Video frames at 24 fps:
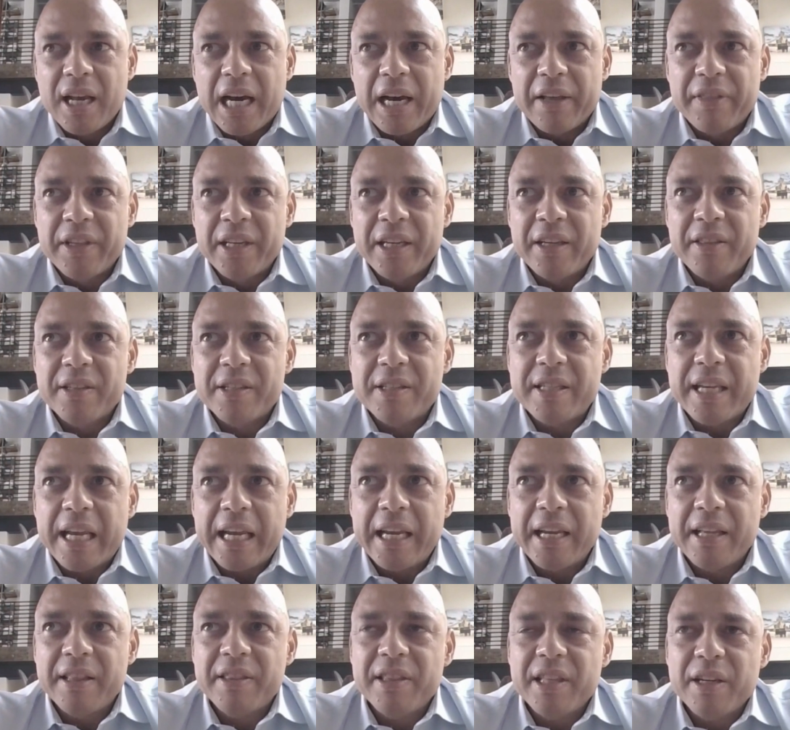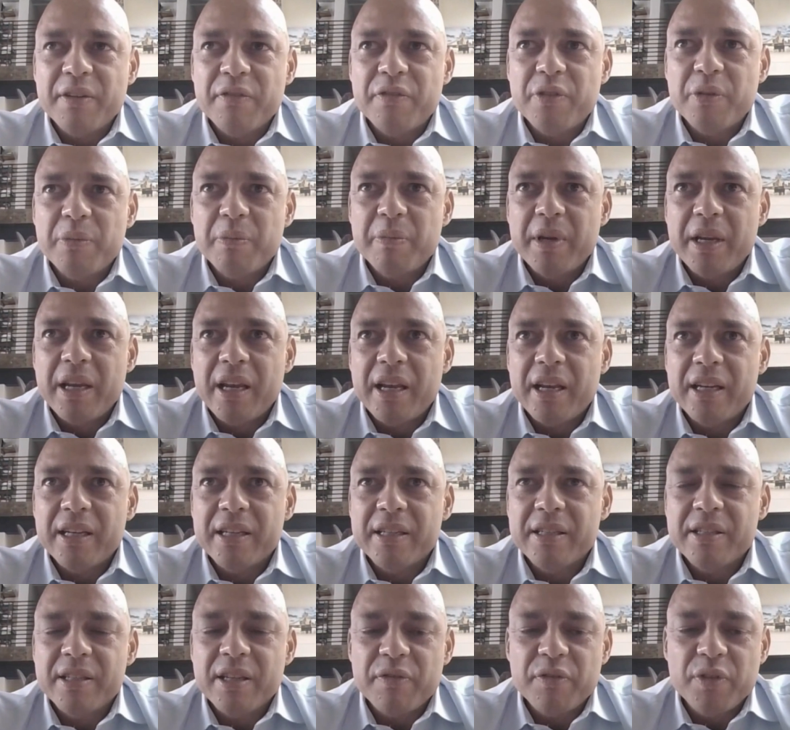I think the second thing for me
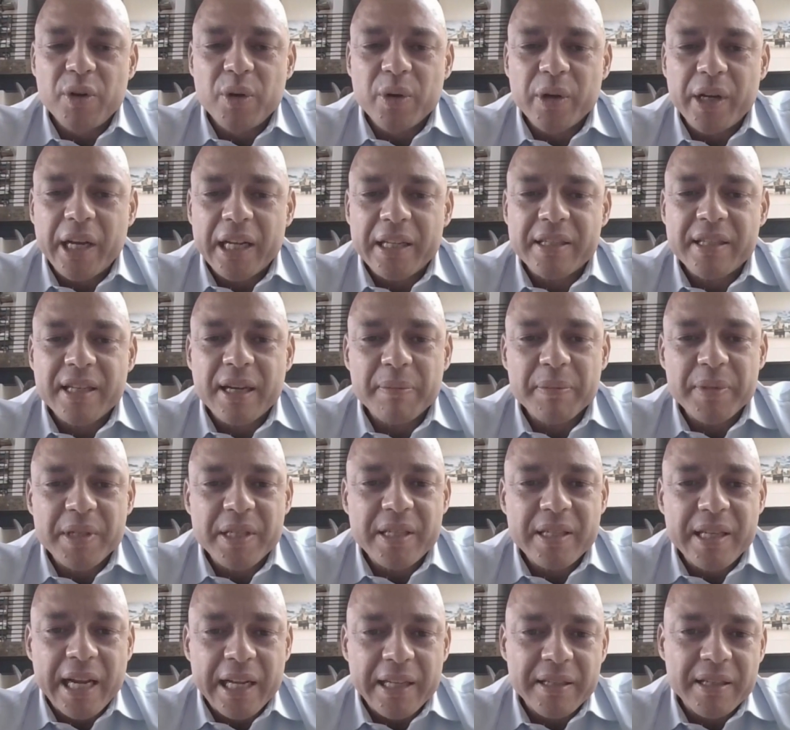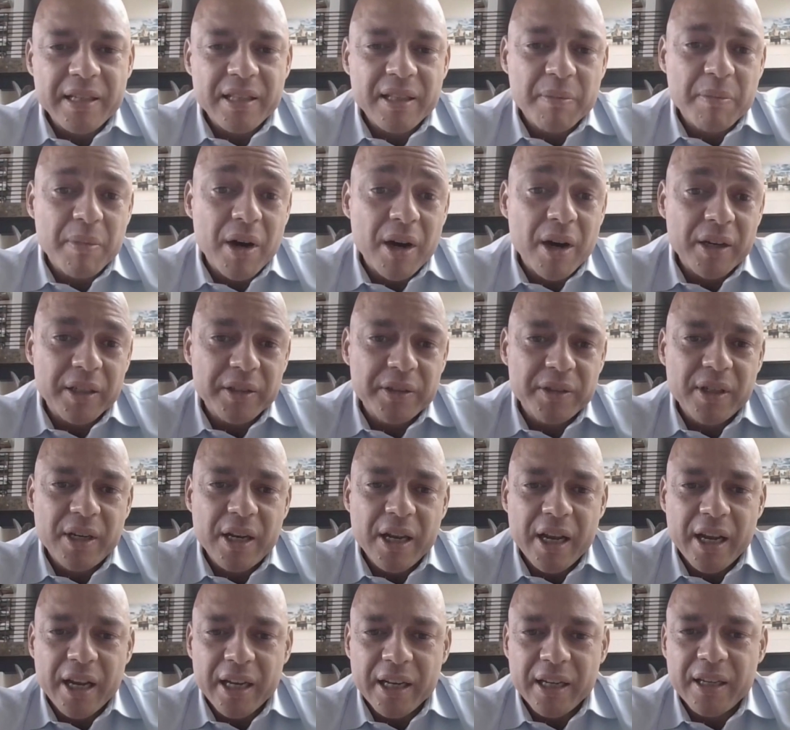is, if you look at some stats in the market
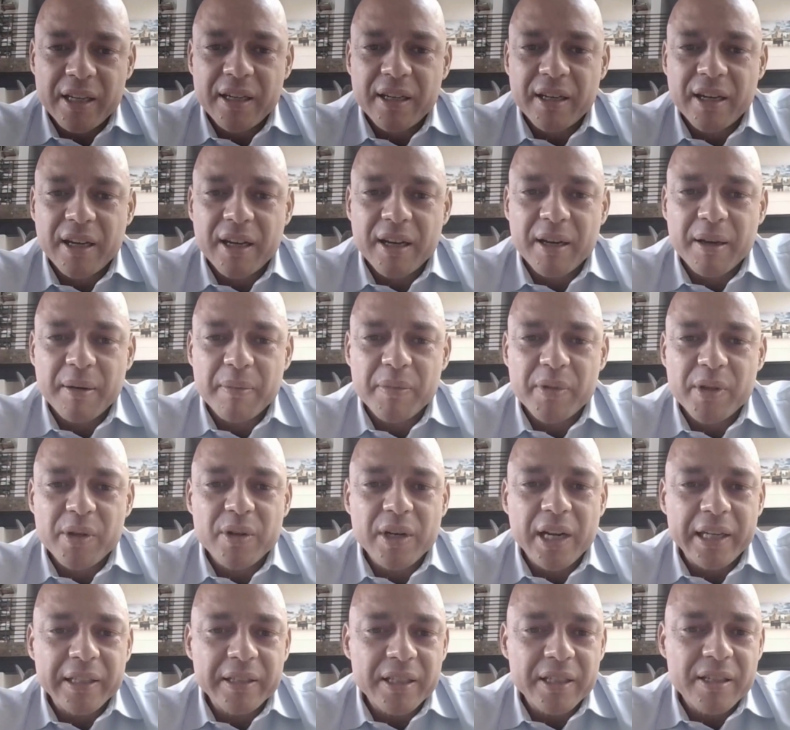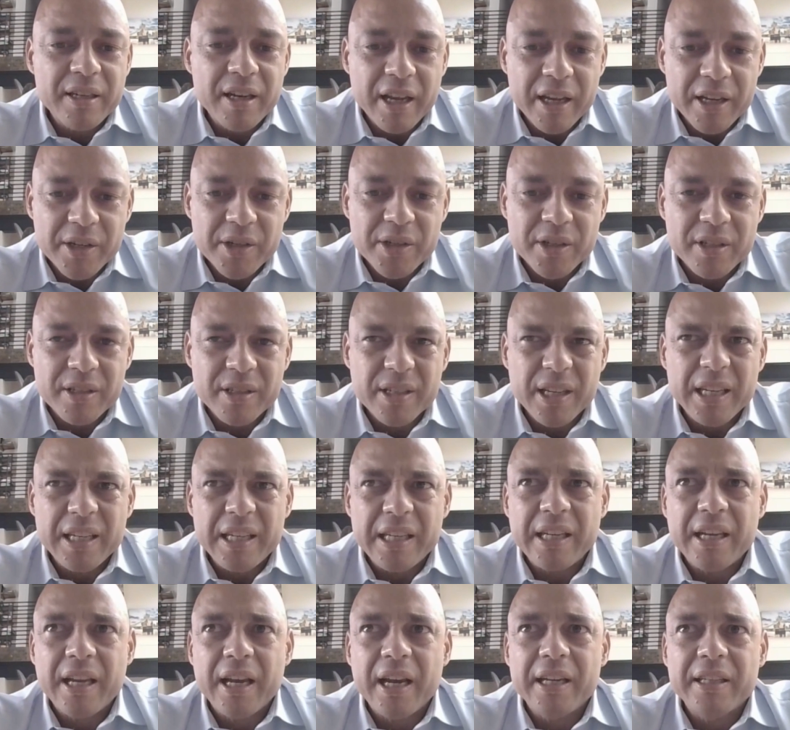today, the United Nations
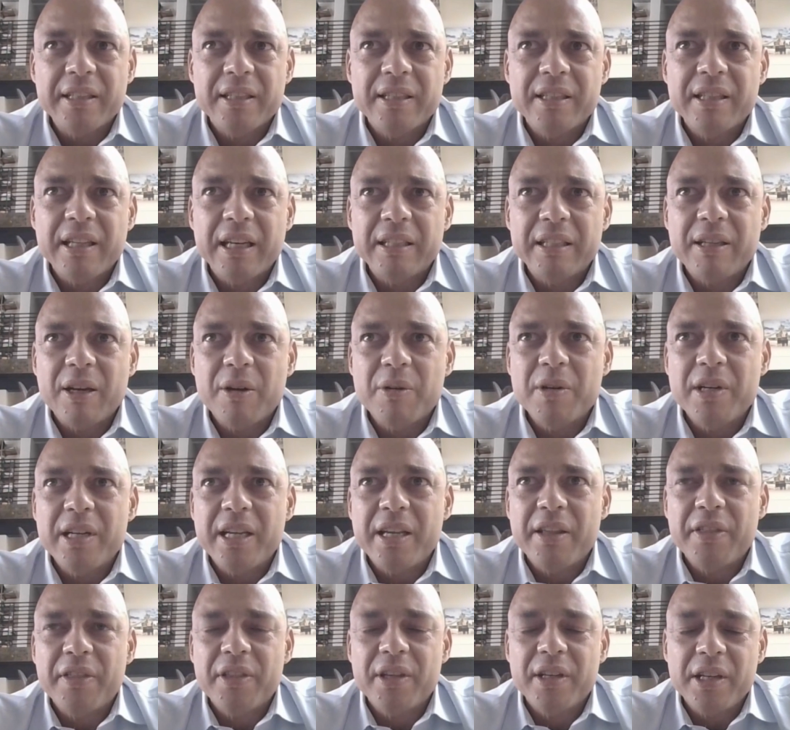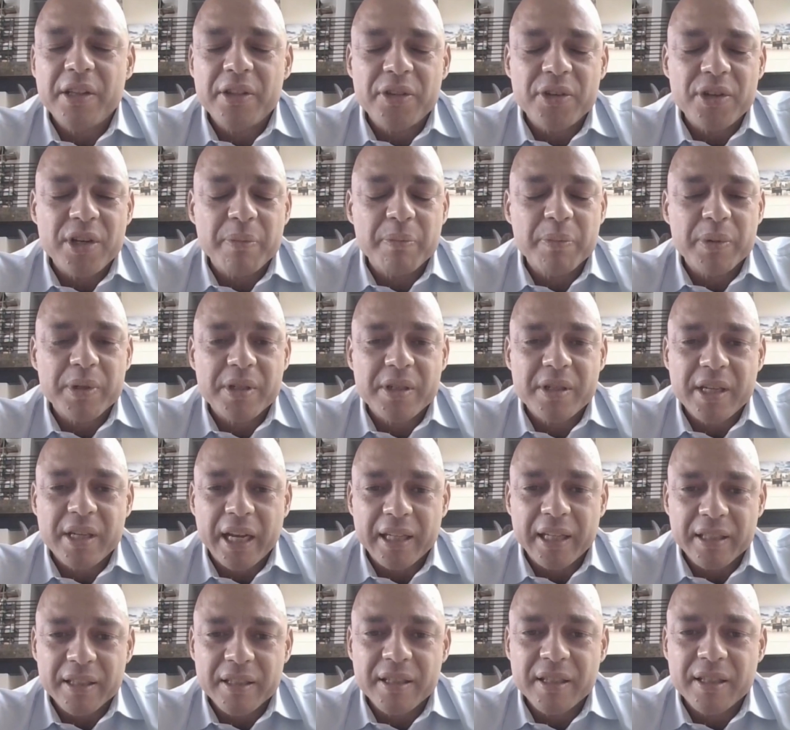indicated that only
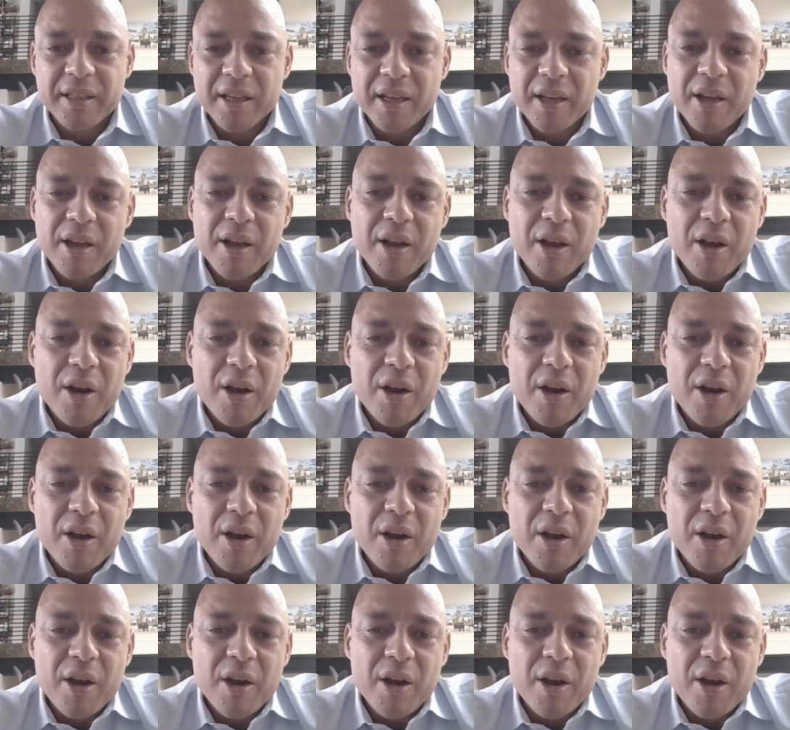33%